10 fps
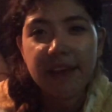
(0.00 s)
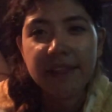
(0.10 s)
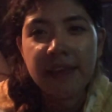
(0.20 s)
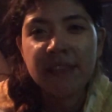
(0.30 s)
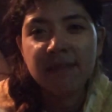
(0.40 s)

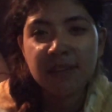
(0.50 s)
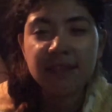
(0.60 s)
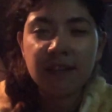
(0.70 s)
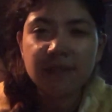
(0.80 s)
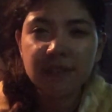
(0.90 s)
And then the
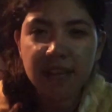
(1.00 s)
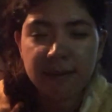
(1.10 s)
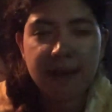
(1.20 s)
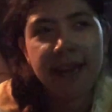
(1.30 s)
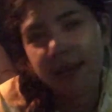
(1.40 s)
police officer
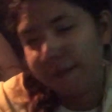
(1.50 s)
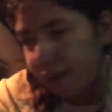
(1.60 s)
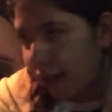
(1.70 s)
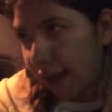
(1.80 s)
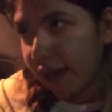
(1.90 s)
came back
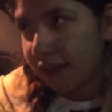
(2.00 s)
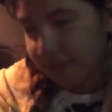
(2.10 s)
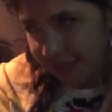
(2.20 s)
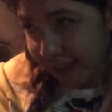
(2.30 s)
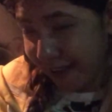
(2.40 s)
after like
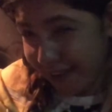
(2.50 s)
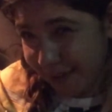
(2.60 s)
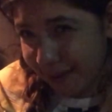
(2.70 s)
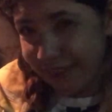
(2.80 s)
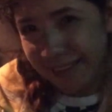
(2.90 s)

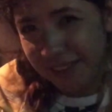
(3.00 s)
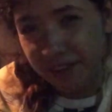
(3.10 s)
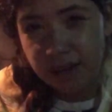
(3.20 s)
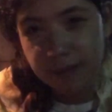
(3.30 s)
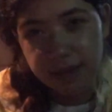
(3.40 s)
I'm guessing
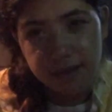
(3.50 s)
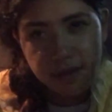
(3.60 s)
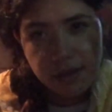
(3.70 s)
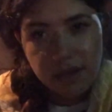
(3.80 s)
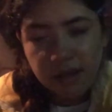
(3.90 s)
like 30 minutes.